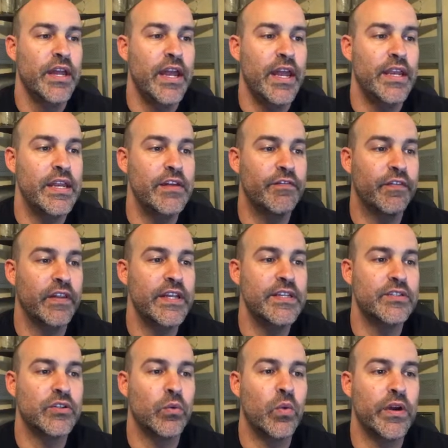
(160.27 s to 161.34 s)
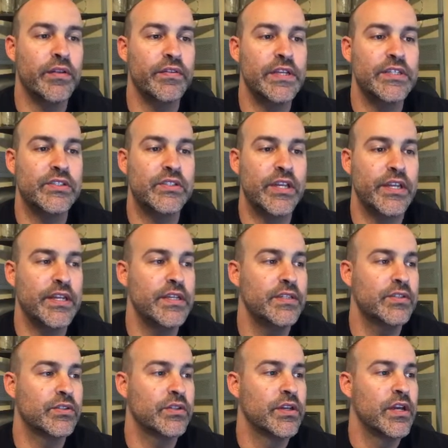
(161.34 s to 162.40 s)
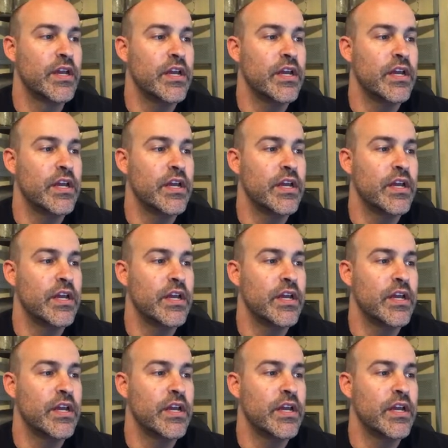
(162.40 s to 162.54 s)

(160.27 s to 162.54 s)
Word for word: and he flees to one of these cities,